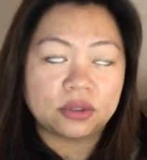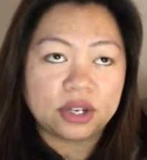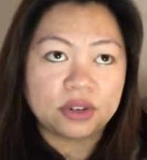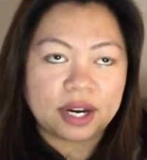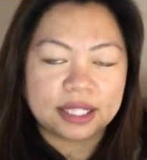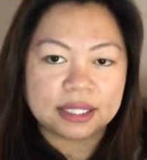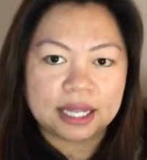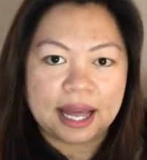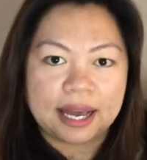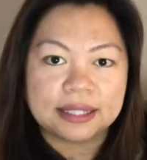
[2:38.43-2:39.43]
credit
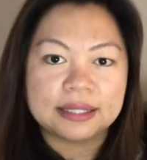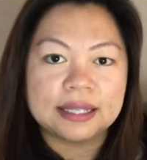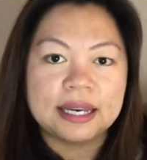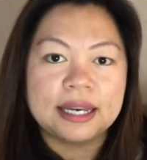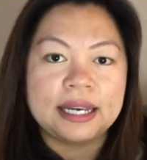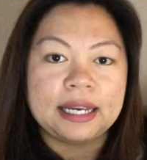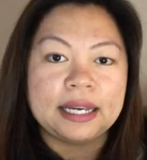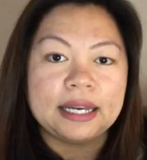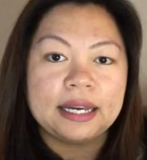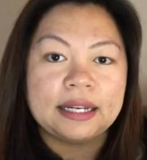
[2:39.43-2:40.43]
class,
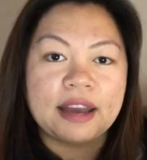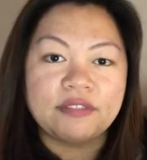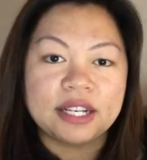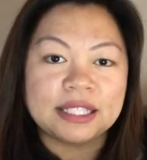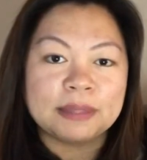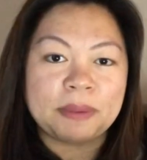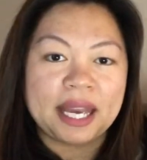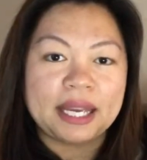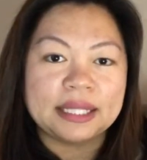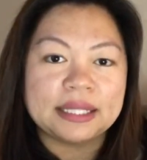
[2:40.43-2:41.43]
and
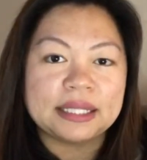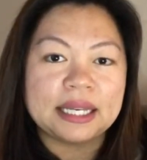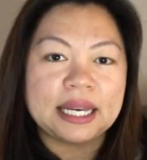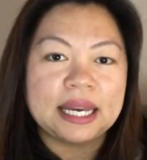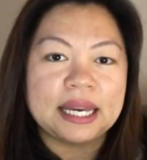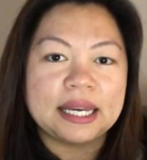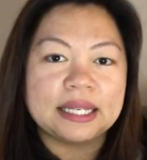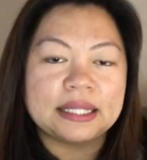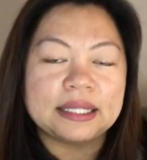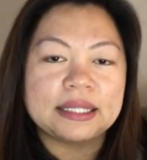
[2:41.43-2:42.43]
evidence-based
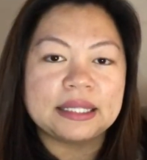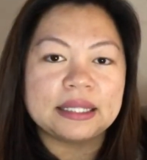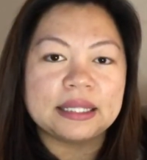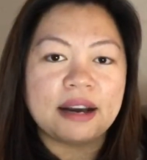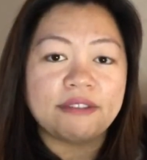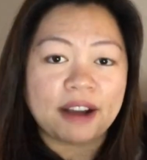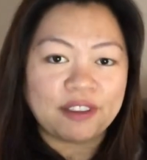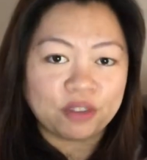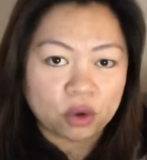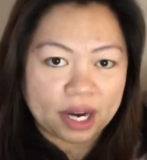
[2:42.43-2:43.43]
is a
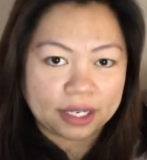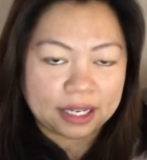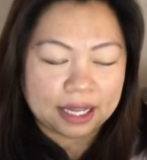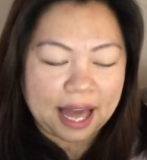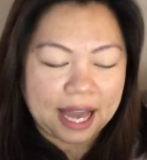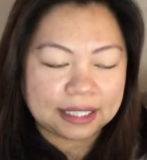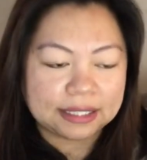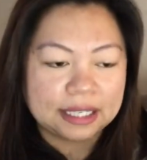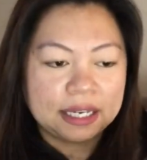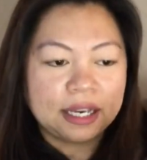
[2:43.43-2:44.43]
5 credit class.
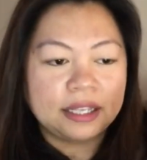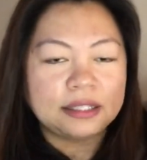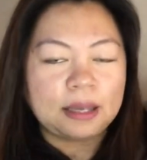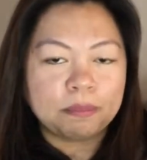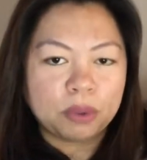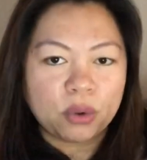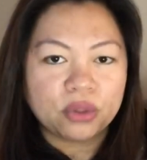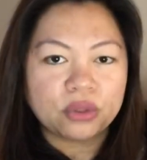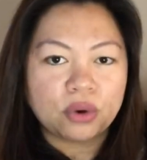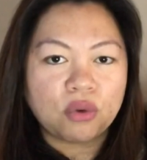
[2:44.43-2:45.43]
They
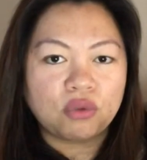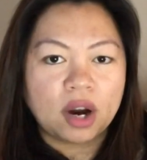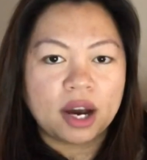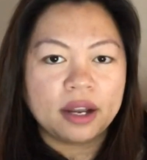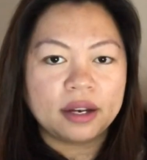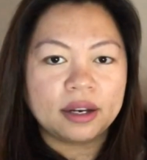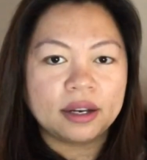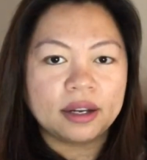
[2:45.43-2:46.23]
both run